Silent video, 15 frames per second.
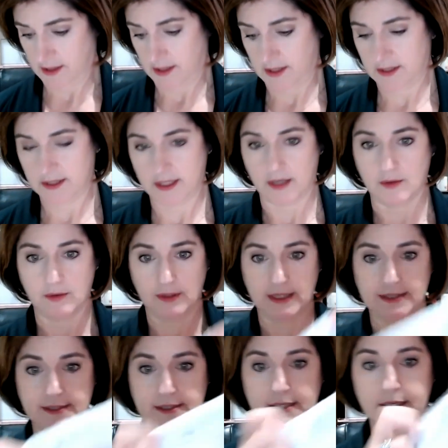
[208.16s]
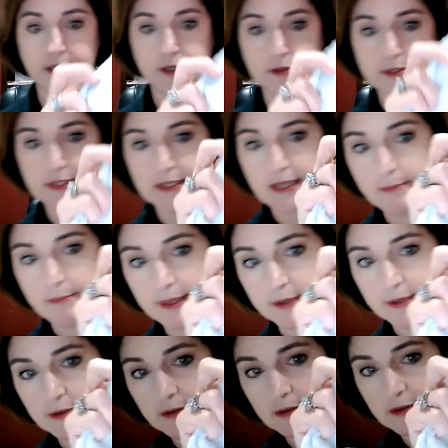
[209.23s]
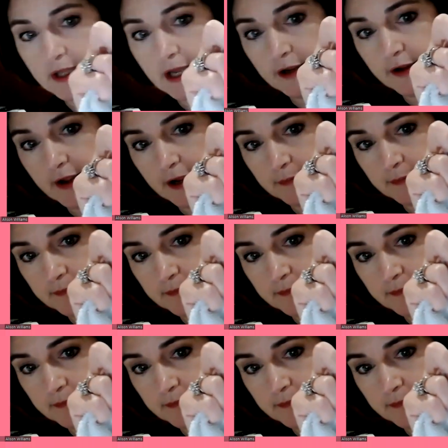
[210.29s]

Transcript: So let's see, can you see that better? Yeah, you can.